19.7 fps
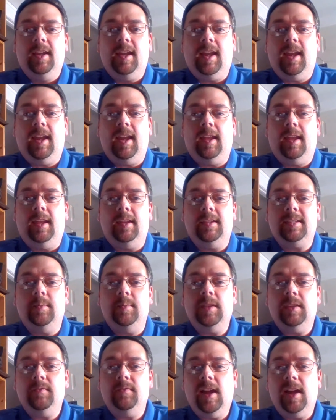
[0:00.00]
And some
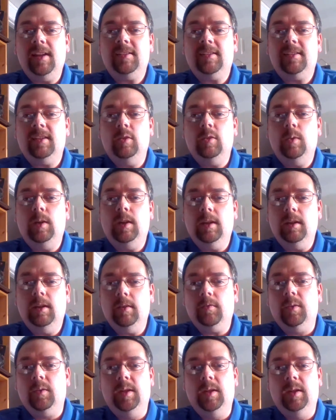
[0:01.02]
of the advice that you hear
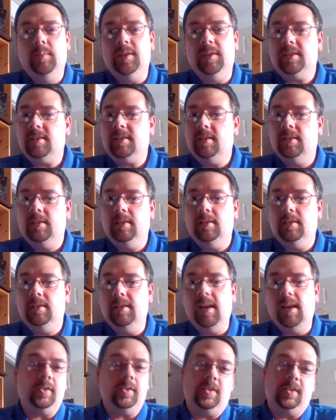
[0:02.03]
from him is
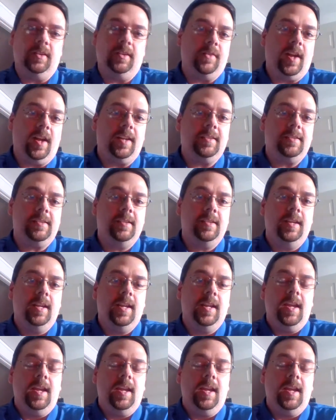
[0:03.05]
not good advice.